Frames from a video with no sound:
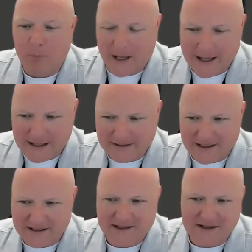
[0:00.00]
byte,
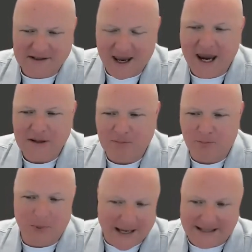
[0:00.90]
it takes
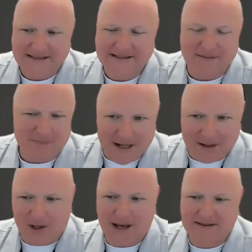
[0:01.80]
8 bits to make a
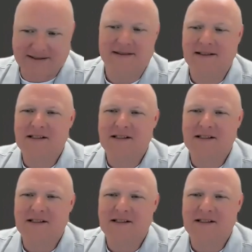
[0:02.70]
byte.